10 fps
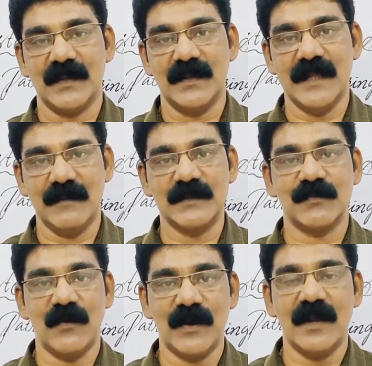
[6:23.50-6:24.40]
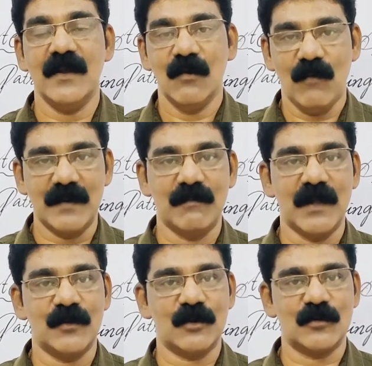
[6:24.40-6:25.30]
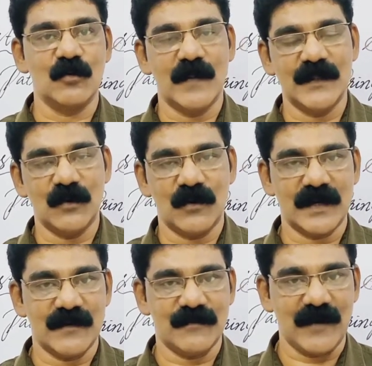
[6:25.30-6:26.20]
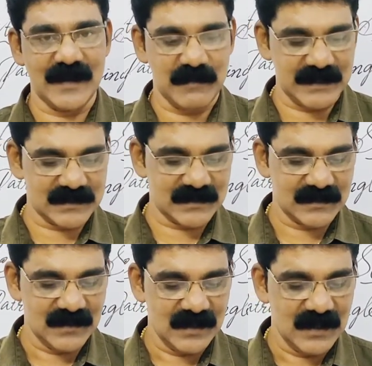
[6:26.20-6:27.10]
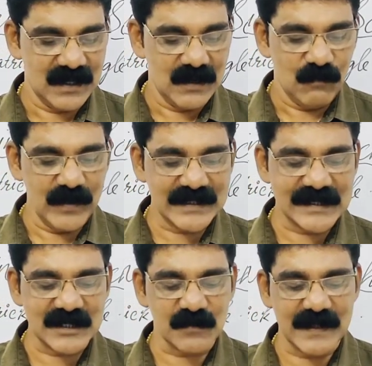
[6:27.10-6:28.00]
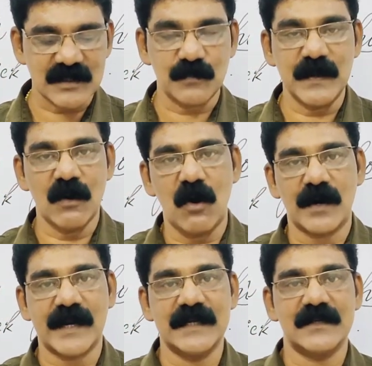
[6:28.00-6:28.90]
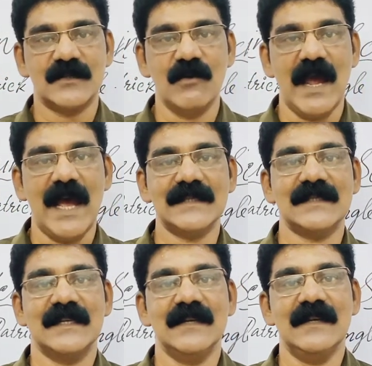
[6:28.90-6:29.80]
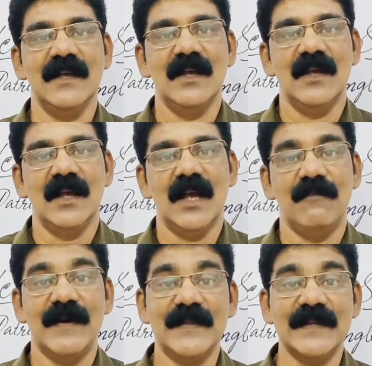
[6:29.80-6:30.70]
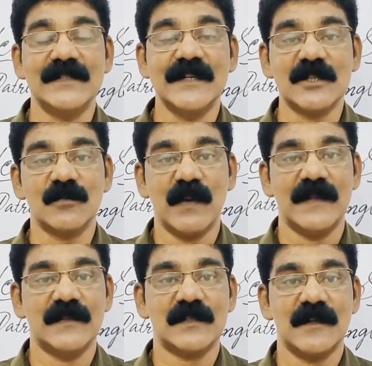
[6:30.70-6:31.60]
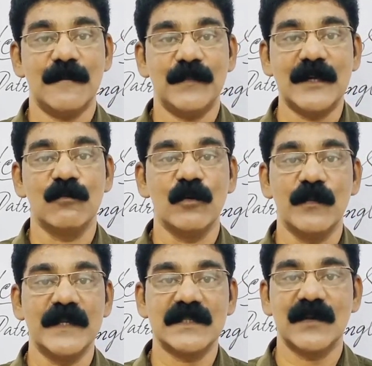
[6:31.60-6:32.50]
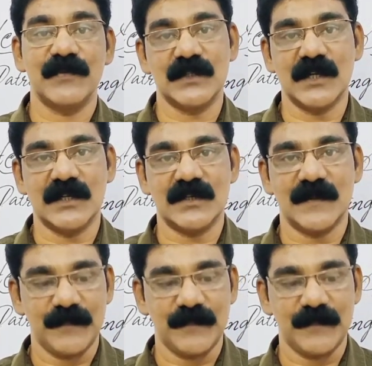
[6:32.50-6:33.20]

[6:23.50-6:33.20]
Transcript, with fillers: That means for uh, one month or two month or uh, five months. Would six months be alright? So ask the uh, whether six months that would be sufficient.